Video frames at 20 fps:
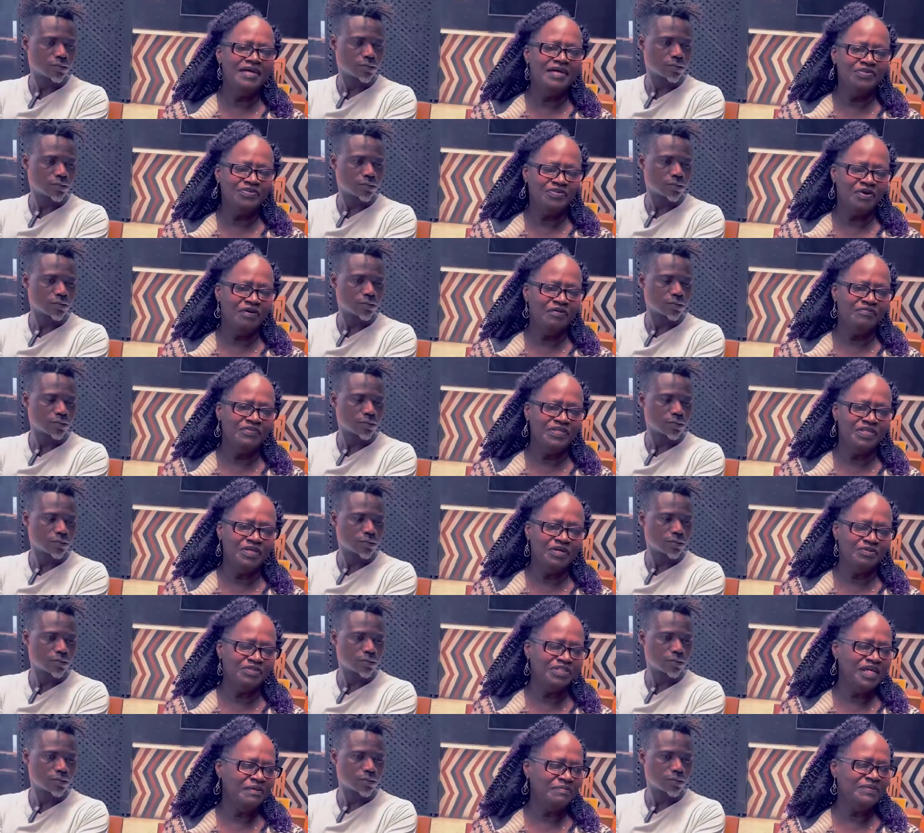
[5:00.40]
Speaker 1: So I
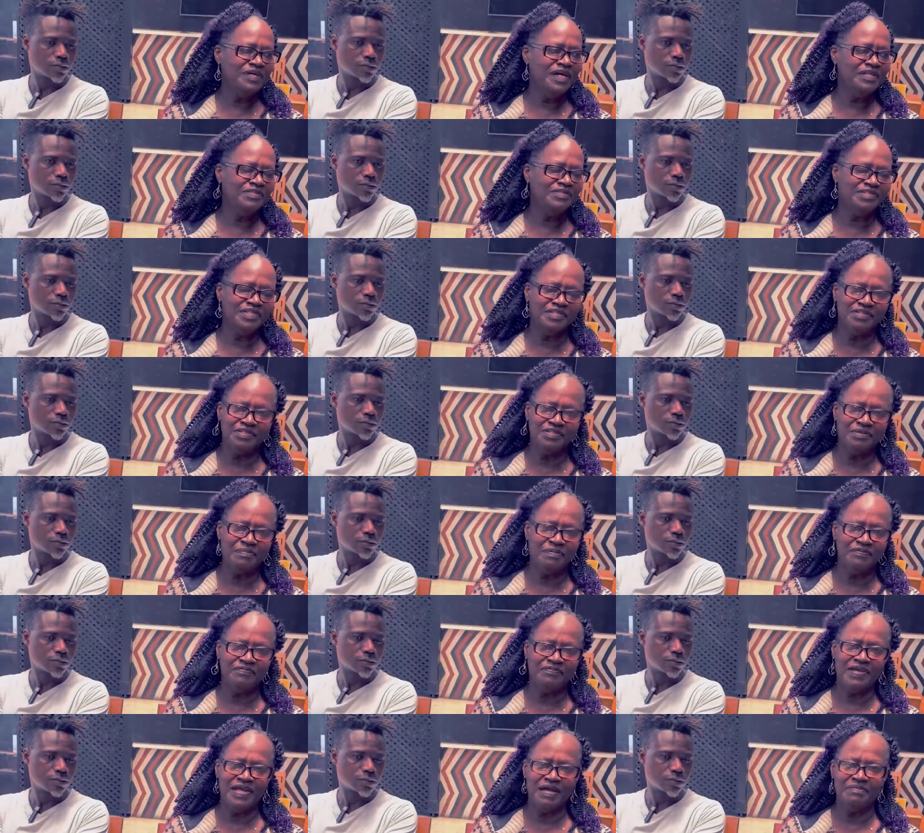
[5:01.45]
videotaped that, sent it to my
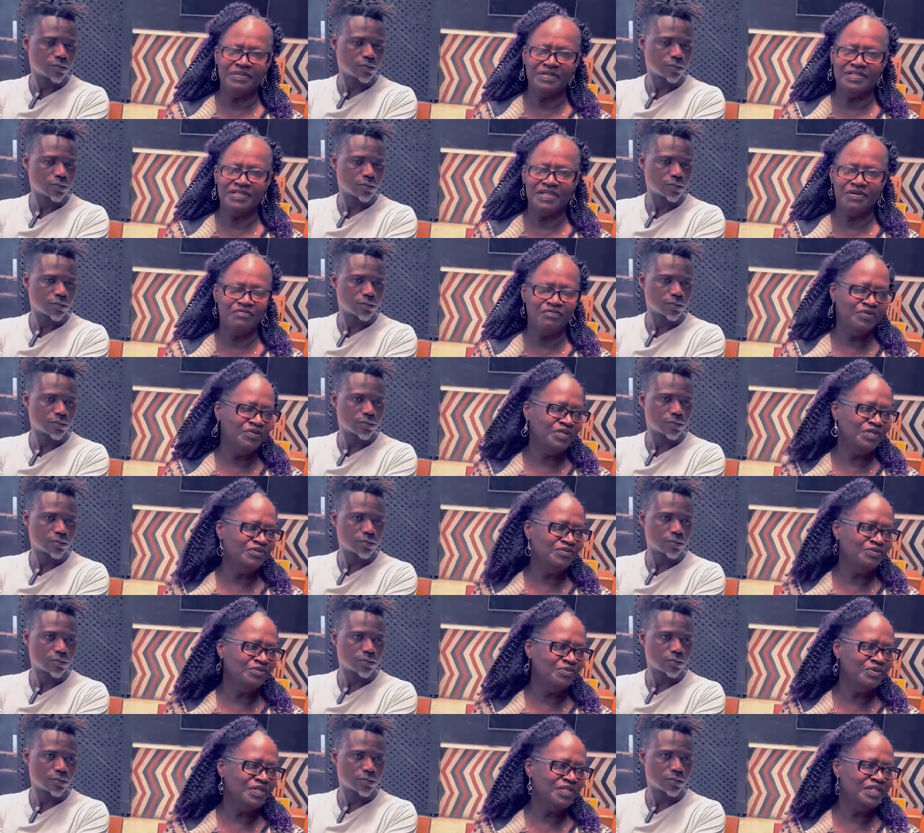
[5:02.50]
family, and they really
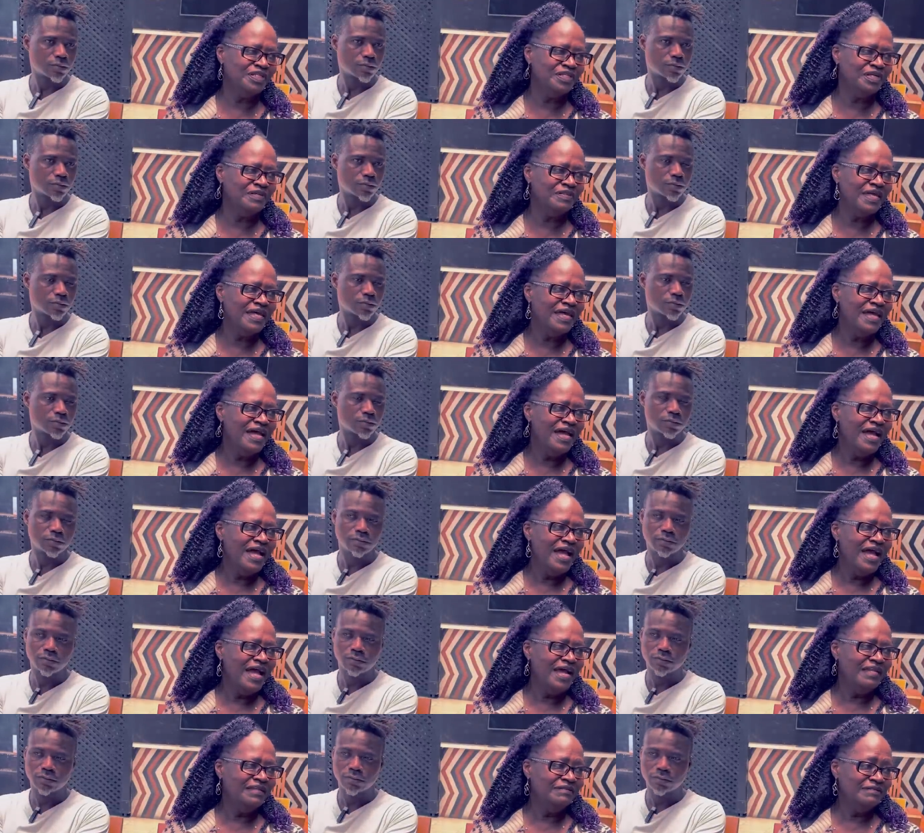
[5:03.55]
enjoyed it.
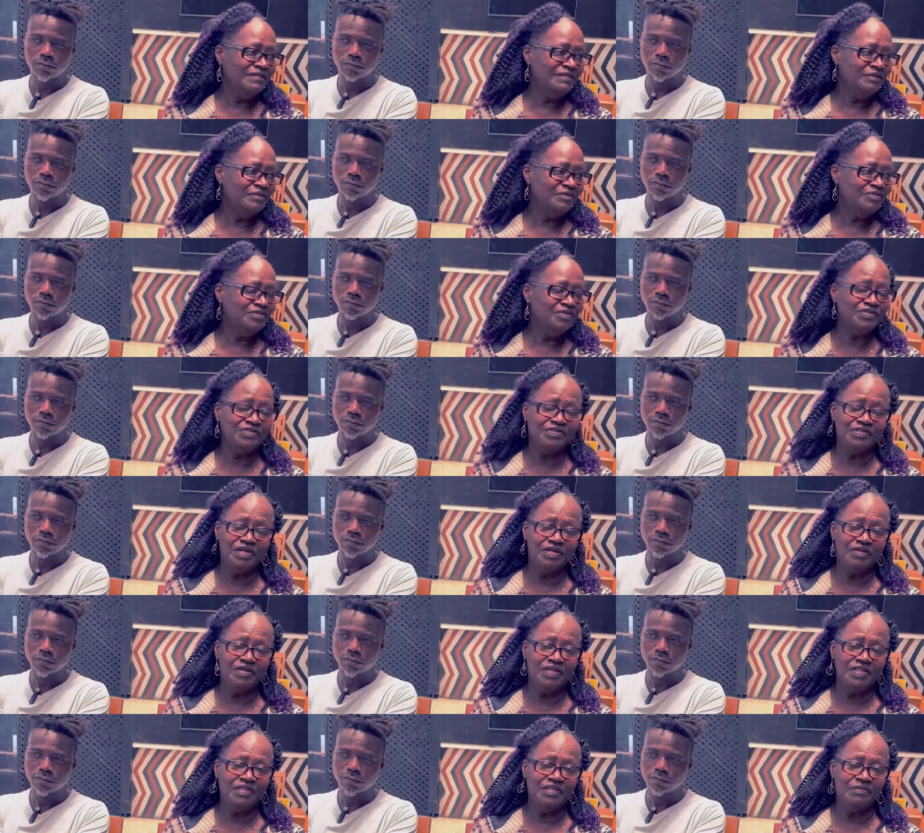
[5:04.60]
And you know, just
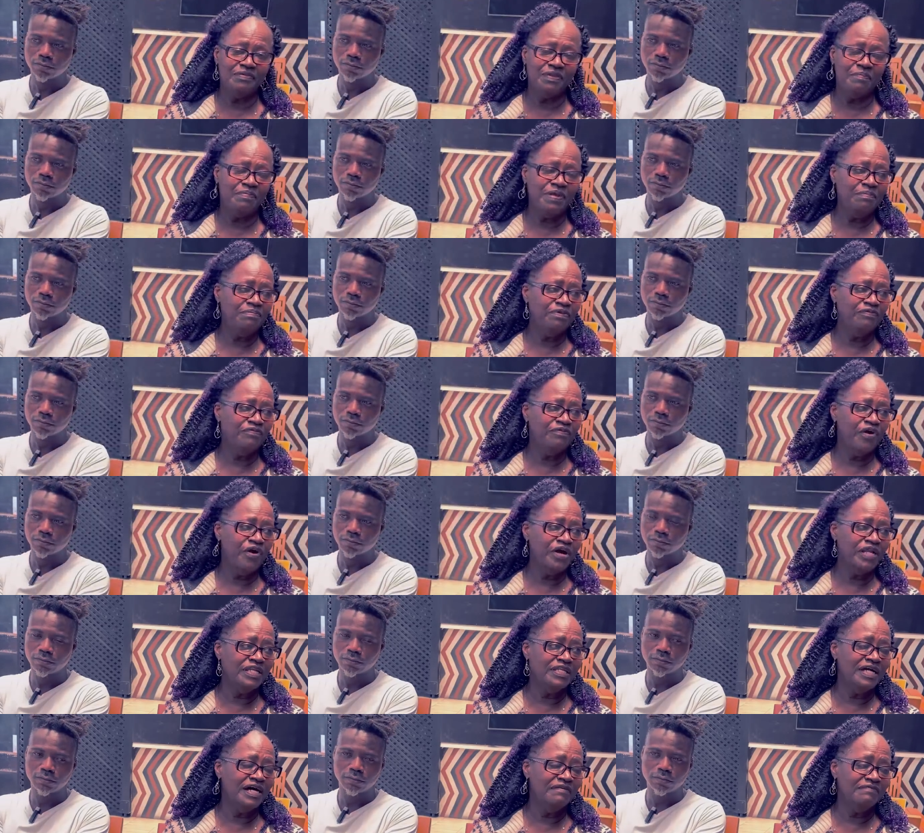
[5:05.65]
the people very
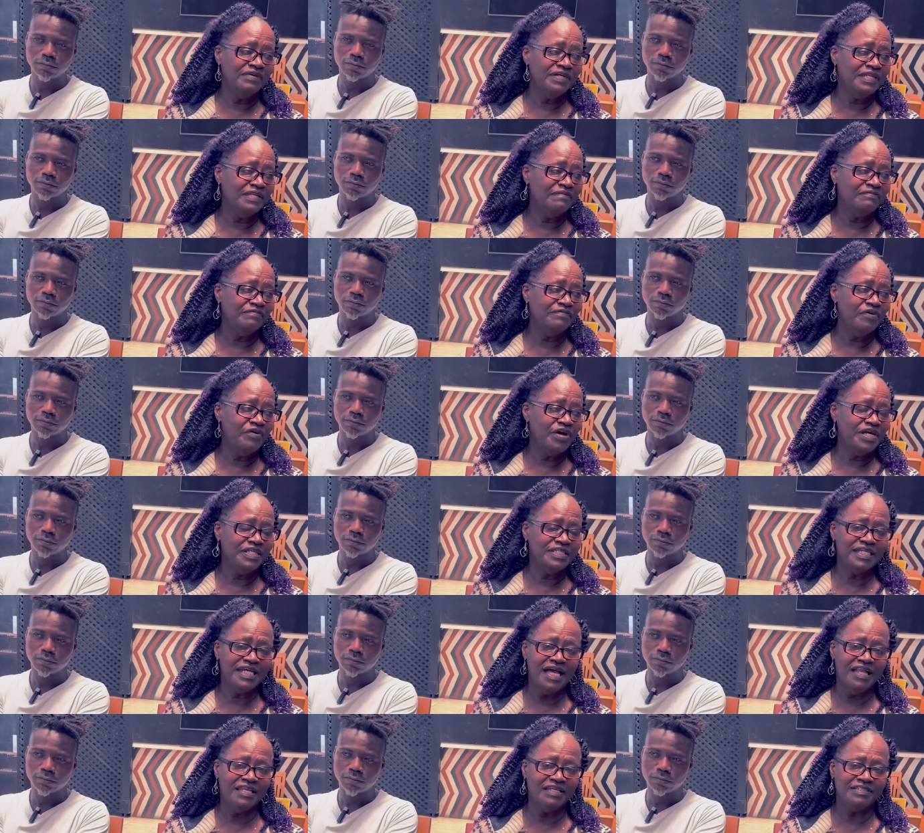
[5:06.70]
loving and very
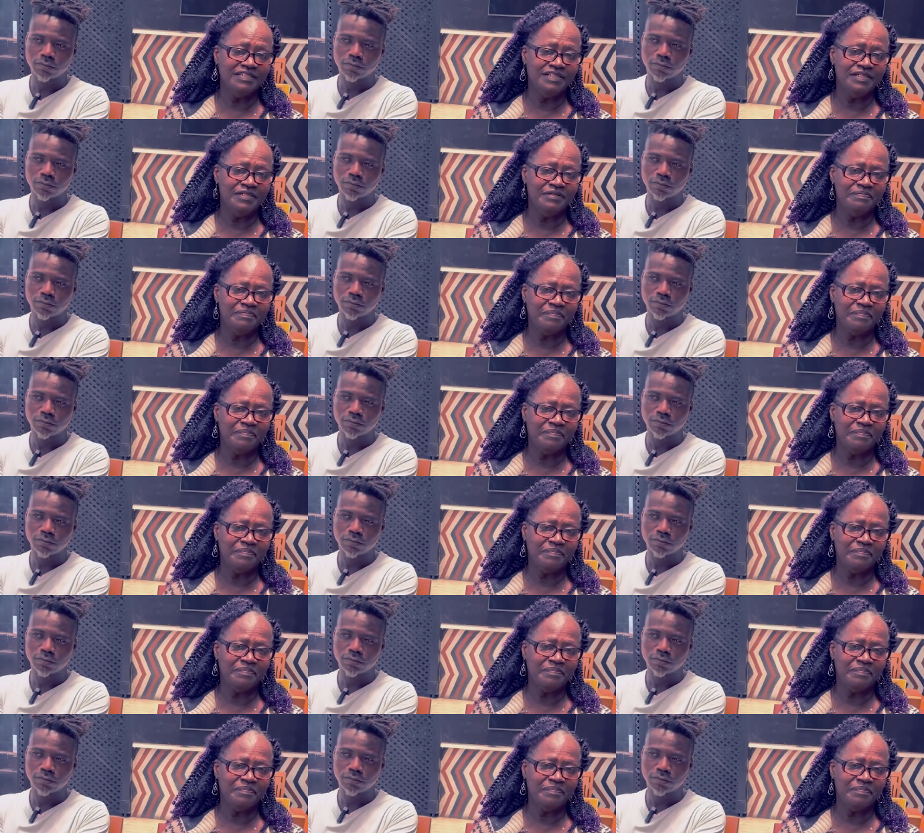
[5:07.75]
talented.